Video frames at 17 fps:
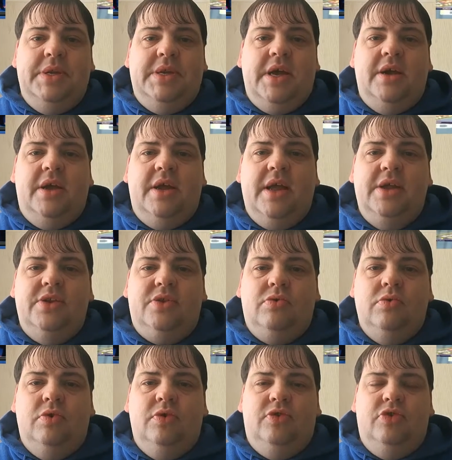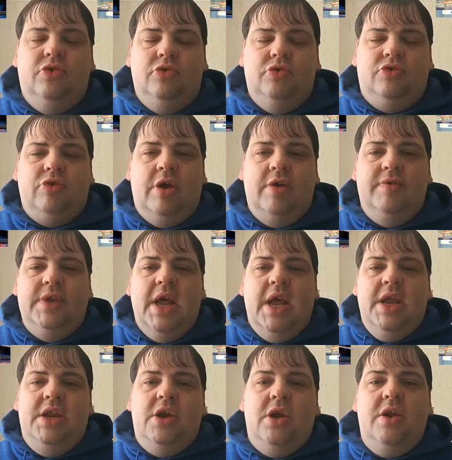and tuck against George Groves.
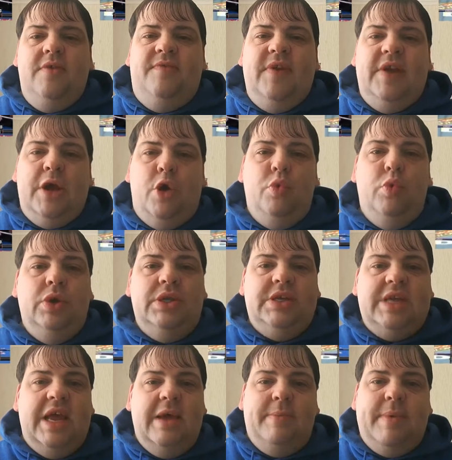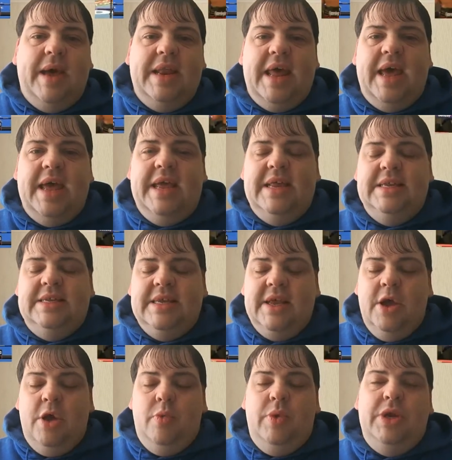The only thing I would say about that is,
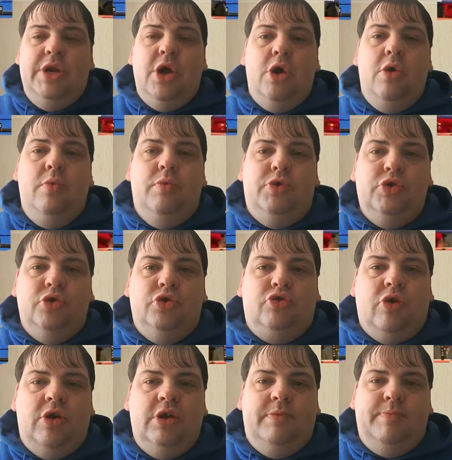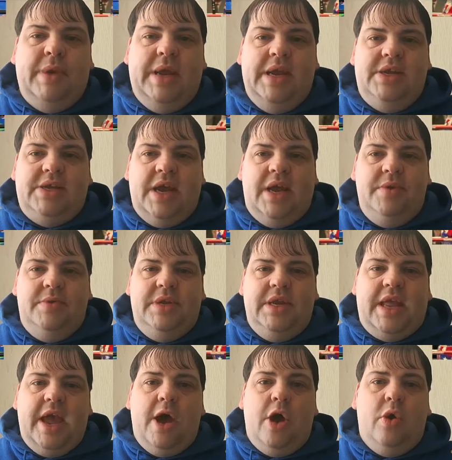we know George Groves beat James
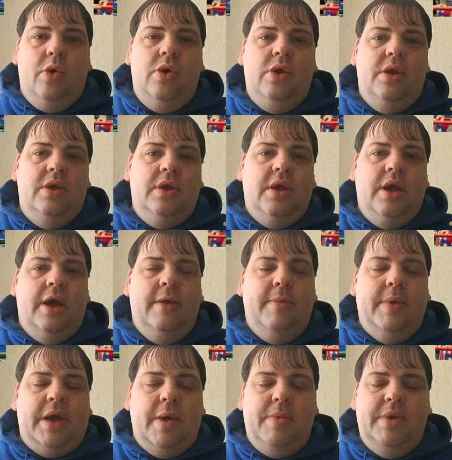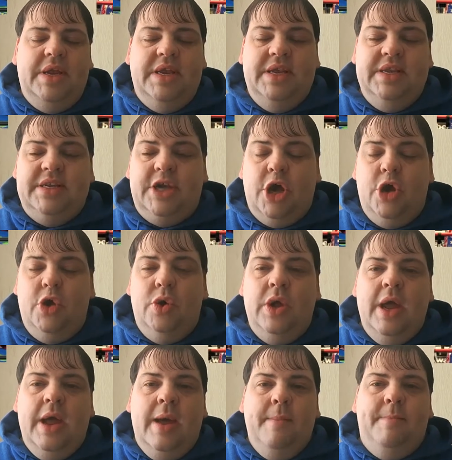degale a couple of years ago,
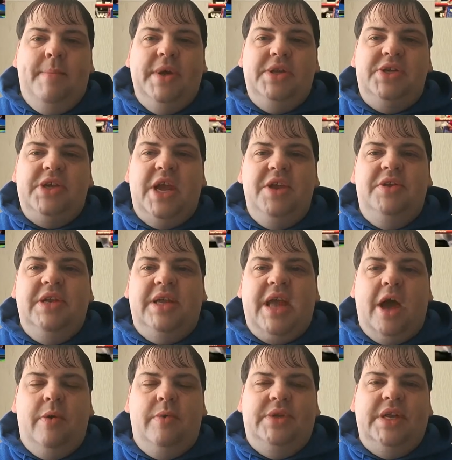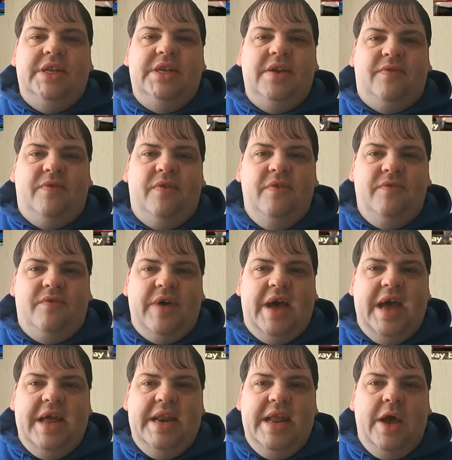but James degale is a different
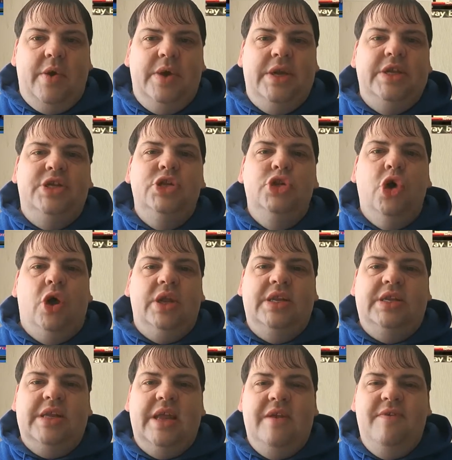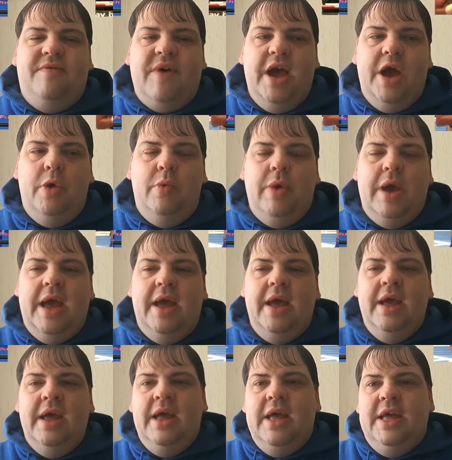fighter now. He's not the same fighter, where
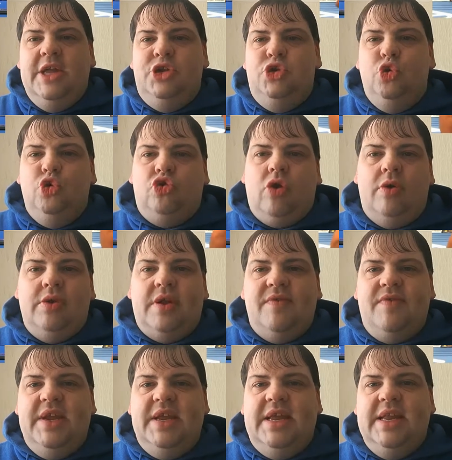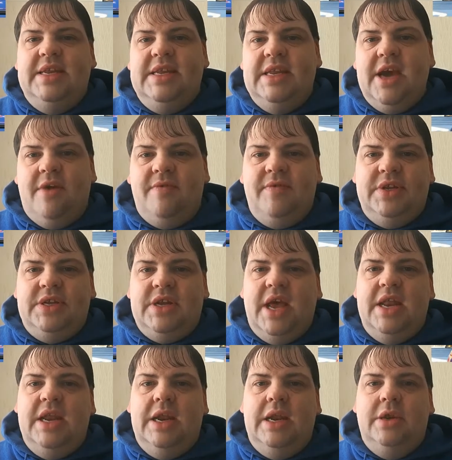George Groves, I think, is the other
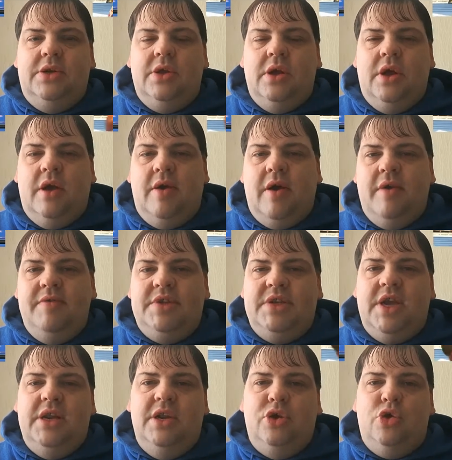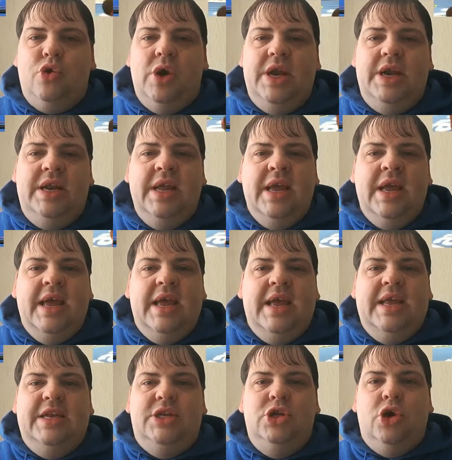side of the coin.
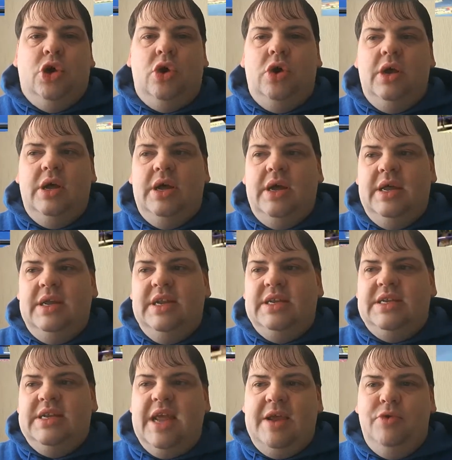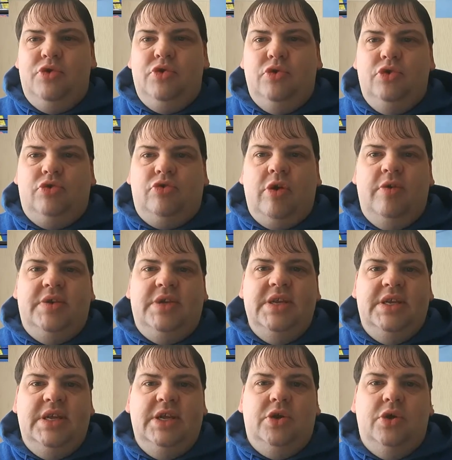He's not the same George Groves
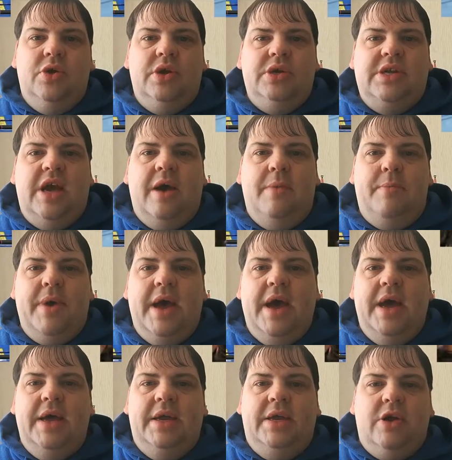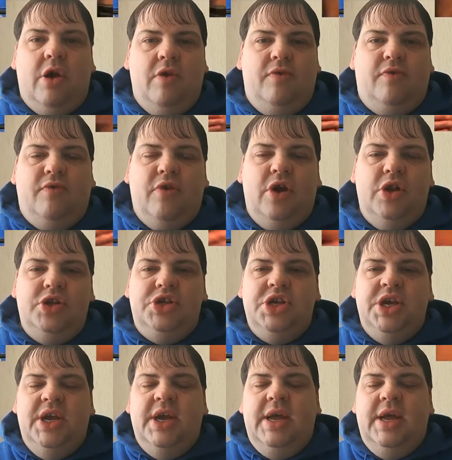since he got knocked out by Carl Froch.